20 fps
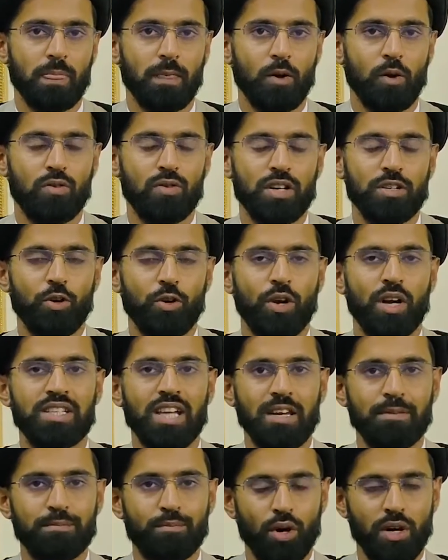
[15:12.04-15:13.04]
alright, on a
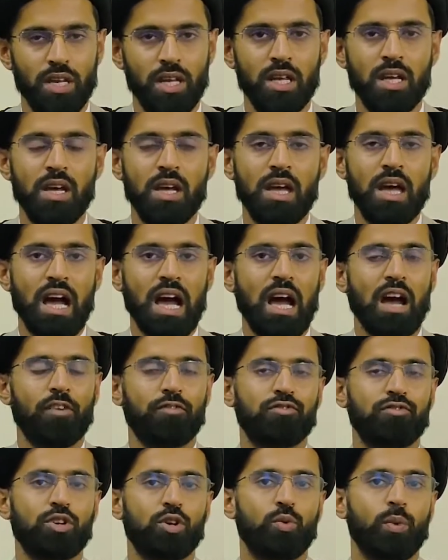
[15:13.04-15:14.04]
dead body,
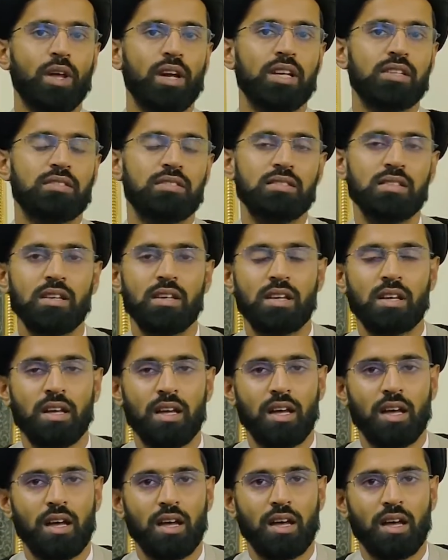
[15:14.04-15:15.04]
after when it's
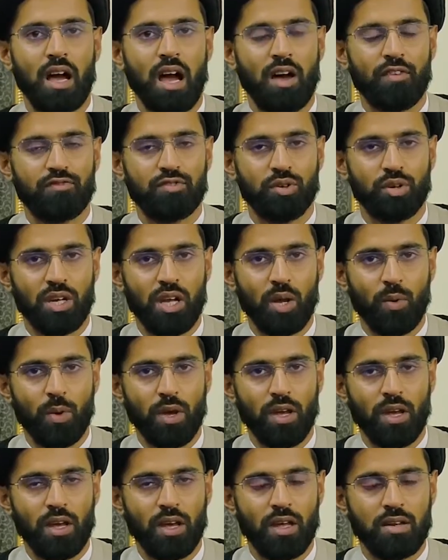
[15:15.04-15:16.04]
after
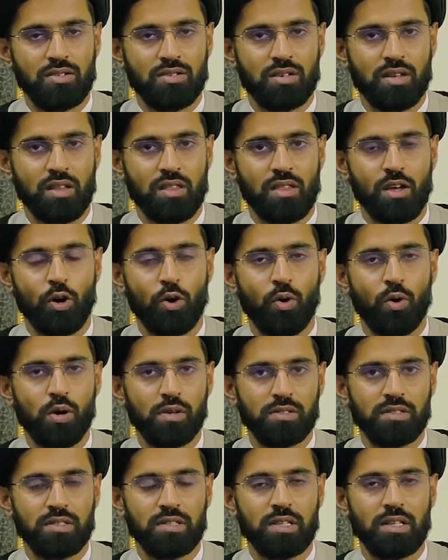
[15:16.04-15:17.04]
giving it the
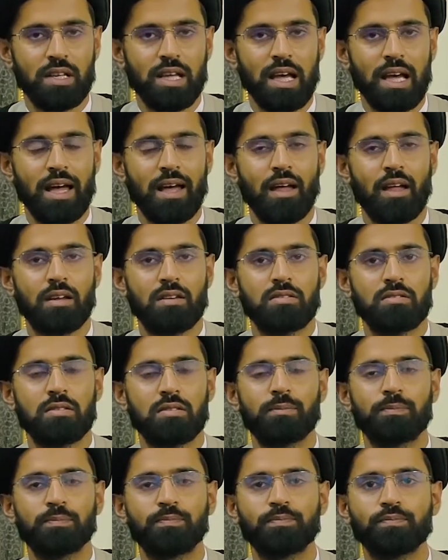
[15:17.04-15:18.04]
ghusl and
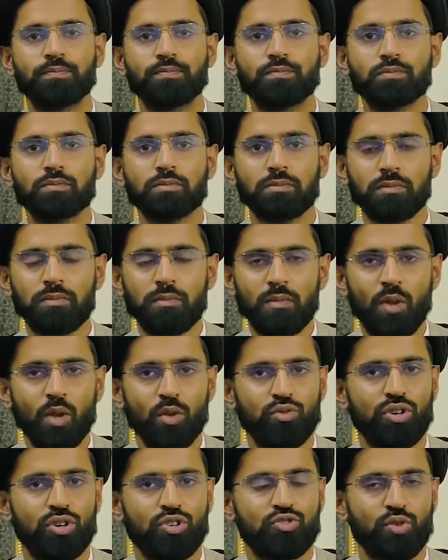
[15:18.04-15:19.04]

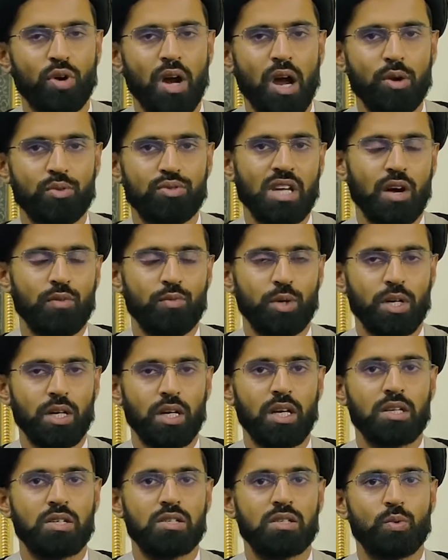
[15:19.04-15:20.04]
the shroud,
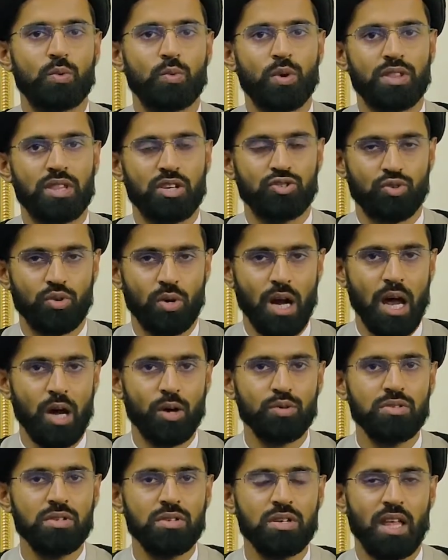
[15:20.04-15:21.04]
covering it with the
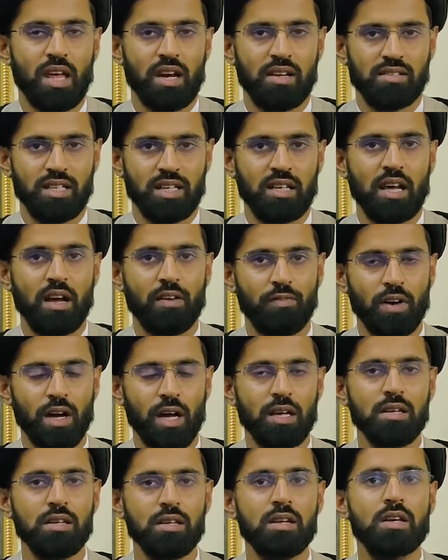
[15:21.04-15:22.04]
shroud, that is the
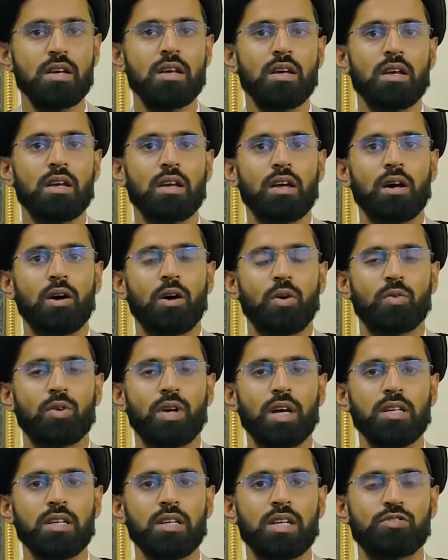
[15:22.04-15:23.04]
kafan,
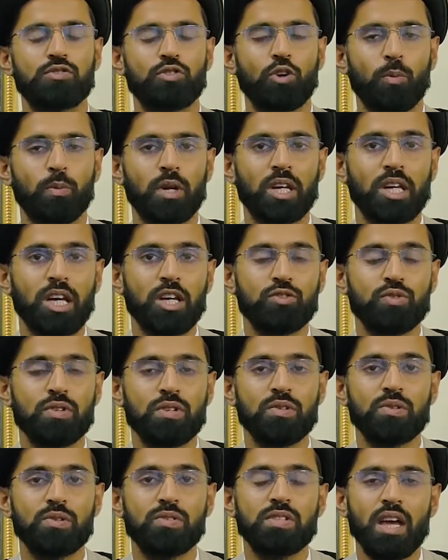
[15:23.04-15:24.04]
alright, it's obligatory
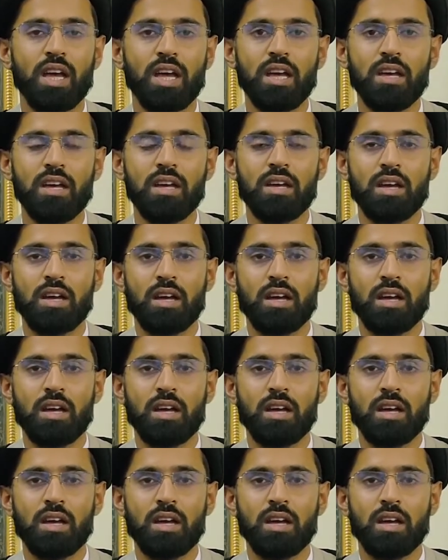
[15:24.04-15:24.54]
to say